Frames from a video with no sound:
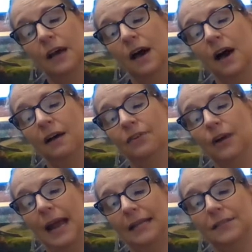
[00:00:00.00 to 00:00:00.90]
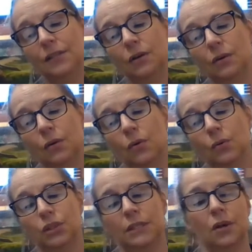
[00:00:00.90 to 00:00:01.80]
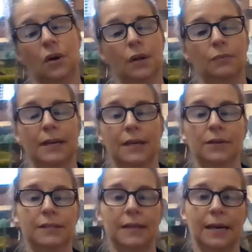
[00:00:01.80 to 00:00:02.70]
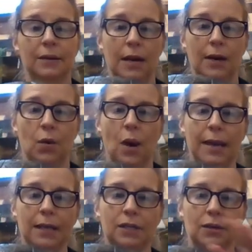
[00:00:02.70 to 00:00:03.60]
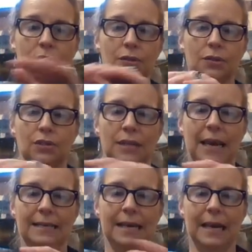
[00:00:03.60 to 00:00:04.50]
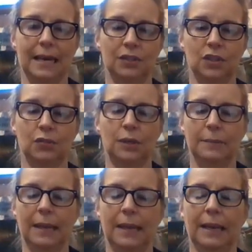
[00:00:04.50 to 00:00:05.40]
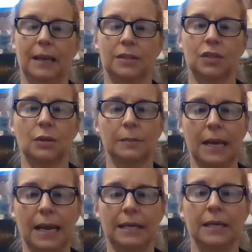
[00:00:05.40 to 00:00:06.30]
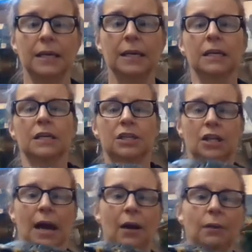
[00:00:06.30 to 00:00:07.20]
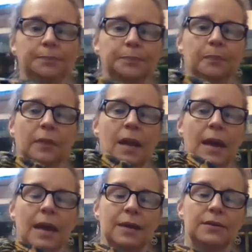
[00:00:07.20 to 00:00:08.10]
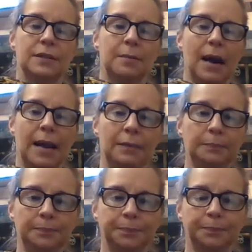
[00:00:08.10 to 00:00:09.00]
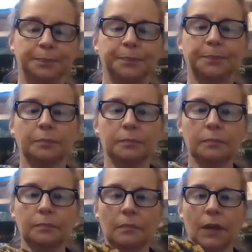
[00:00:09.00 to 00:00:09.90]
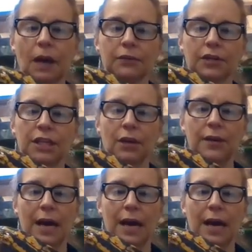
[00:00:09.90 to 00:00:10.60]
her head, so she's called a red-eared slider. An aquatic turtle, so she has that kind of streamlined shell. Here's the bottom of her shell, not